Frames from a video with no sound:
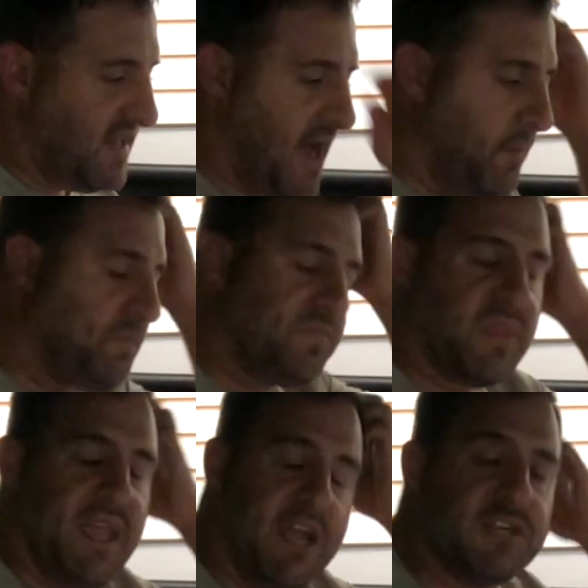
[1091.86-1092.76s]
Now,
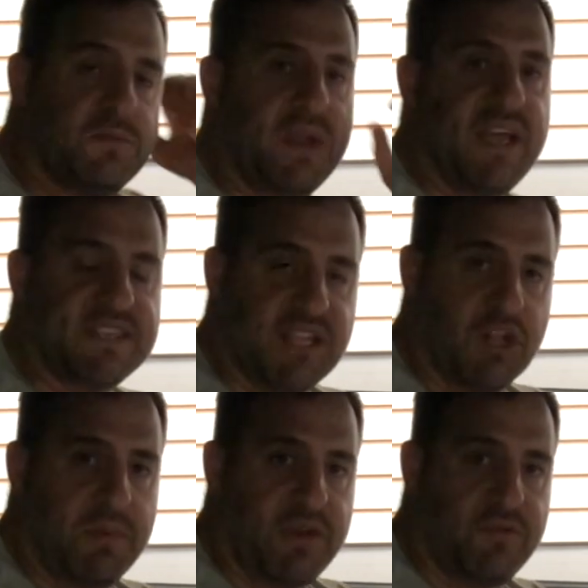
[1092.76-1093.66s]
here's where it gets a
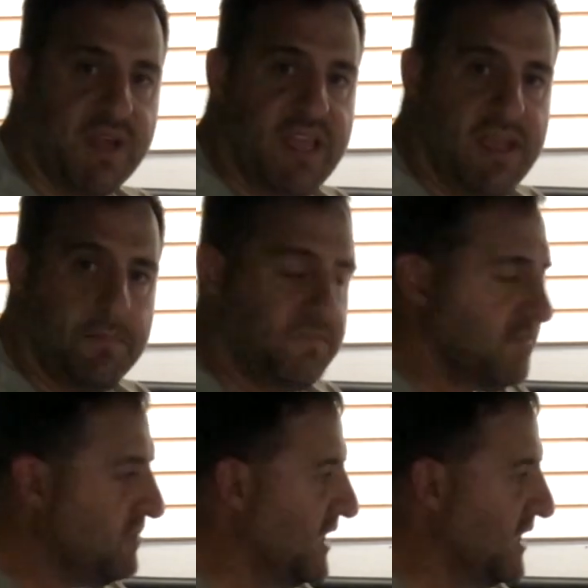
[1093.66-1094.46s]
little bit tricky.